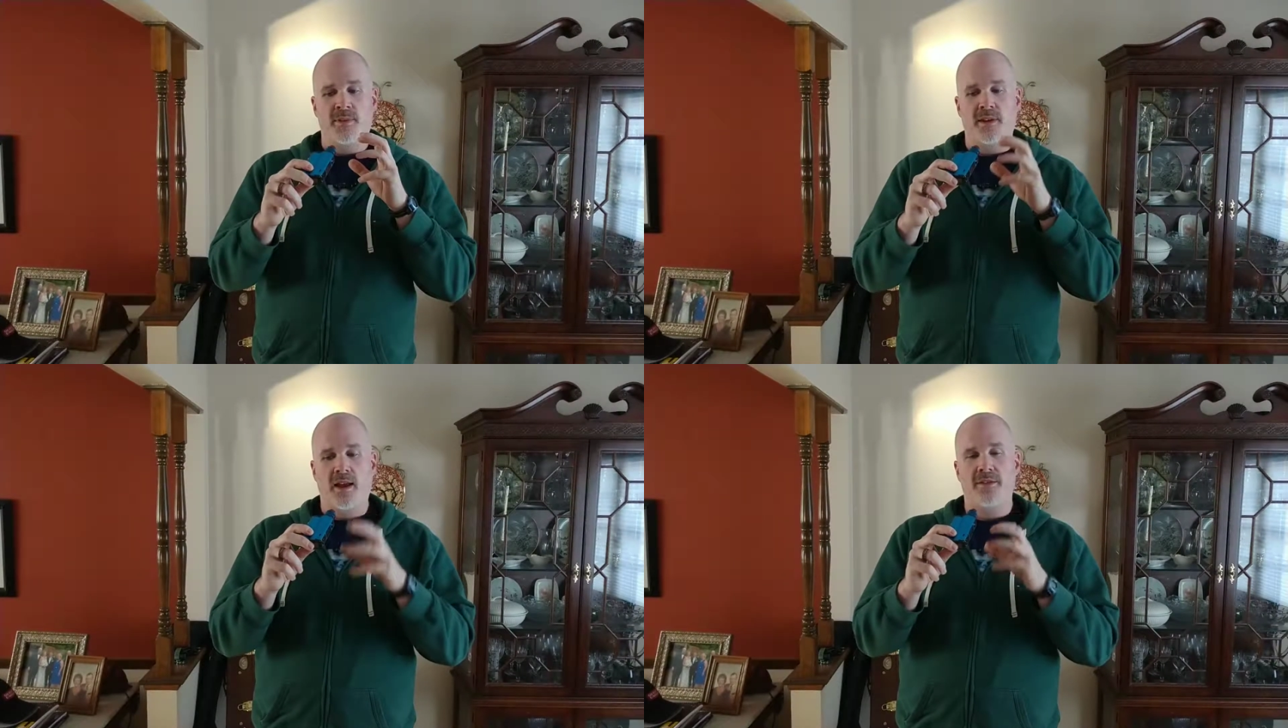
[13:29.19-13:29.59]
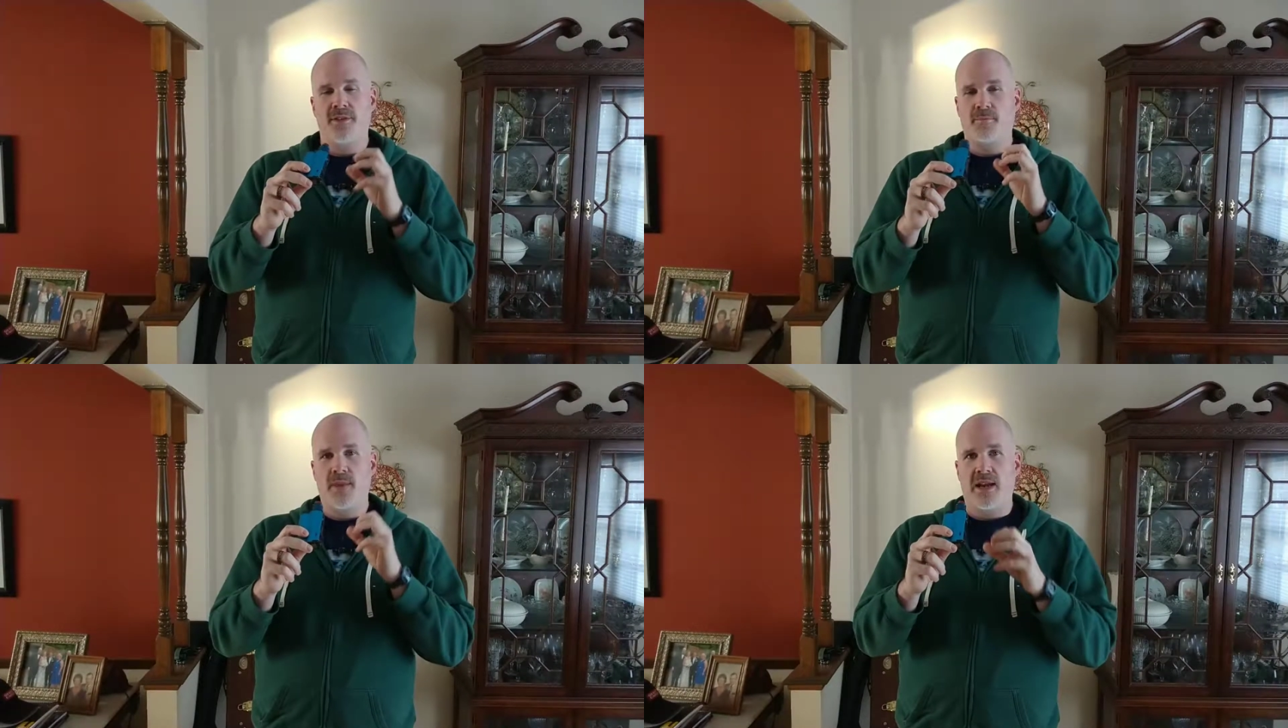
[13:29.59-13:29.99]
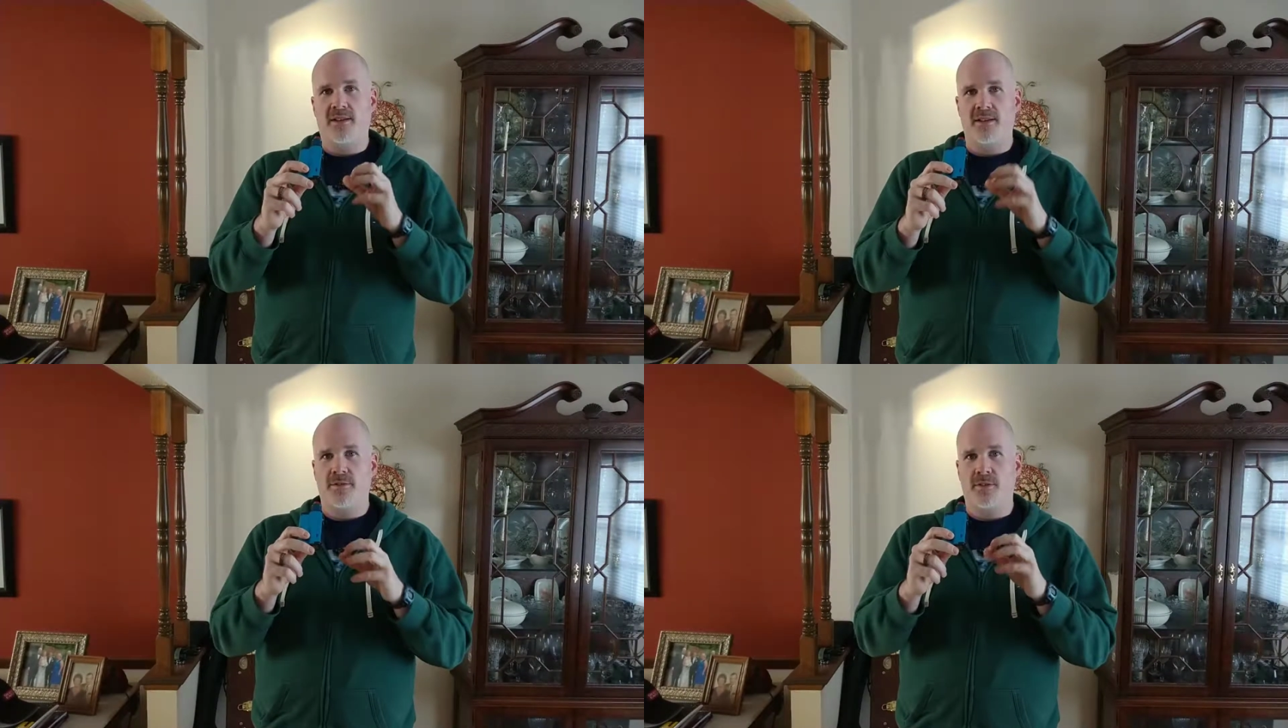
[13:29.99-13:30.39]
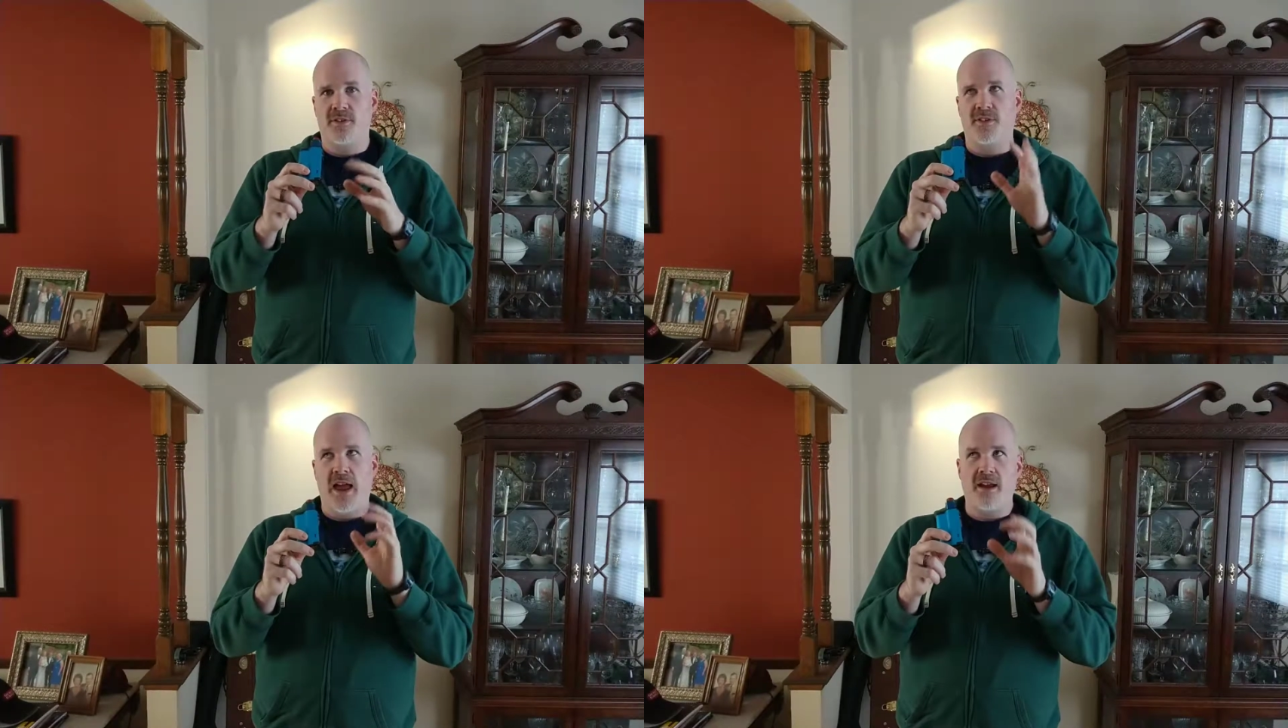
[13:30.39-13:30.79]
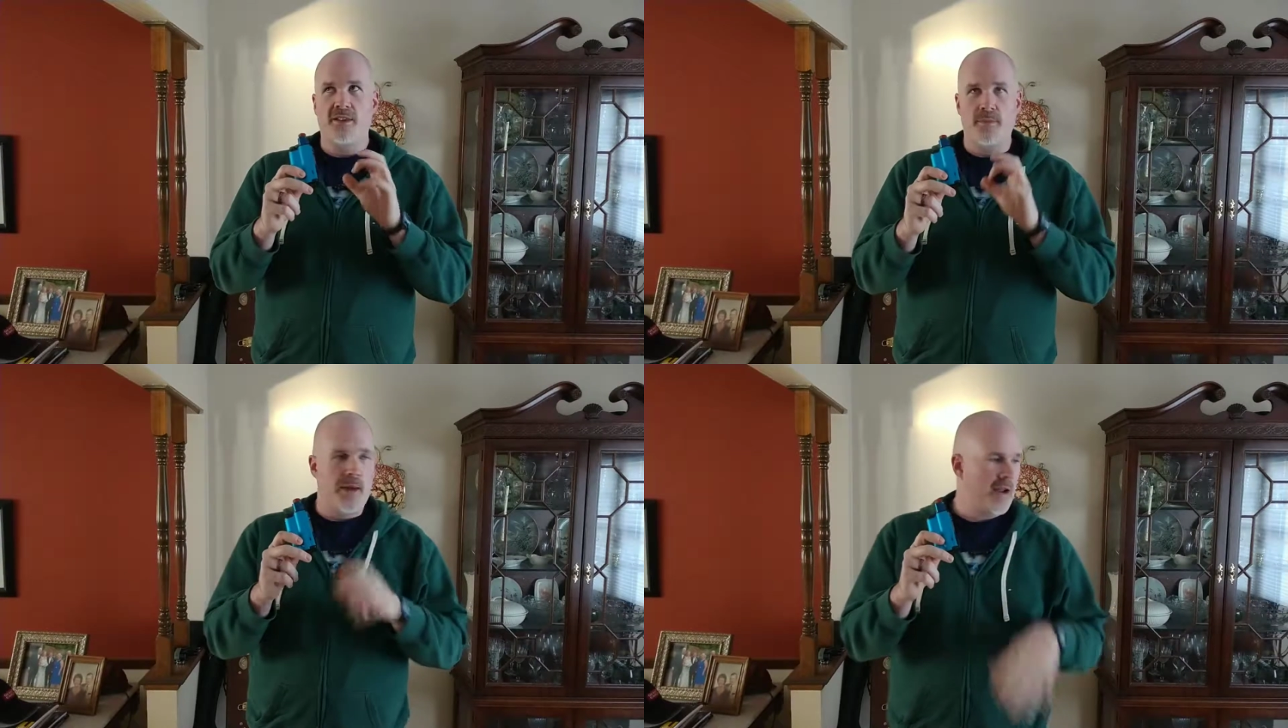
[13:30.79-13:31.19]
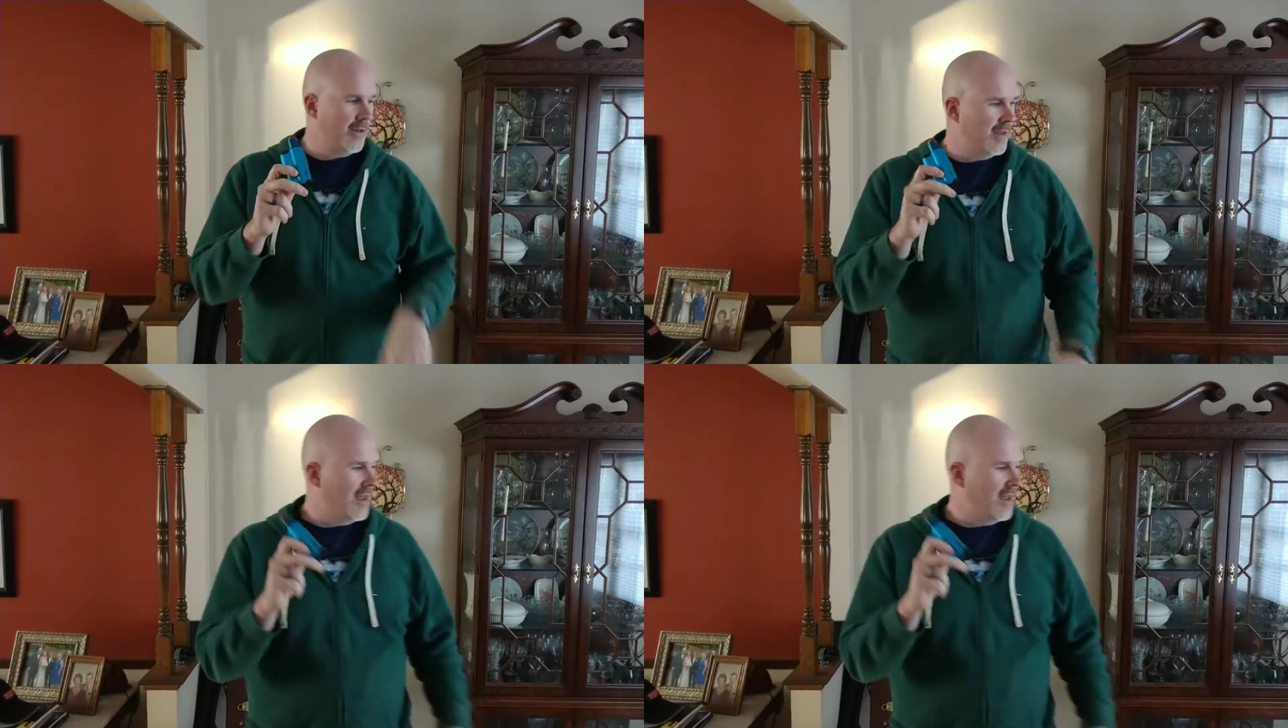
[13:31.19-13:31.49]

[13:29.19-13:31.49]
kind of the main difference. That and the battery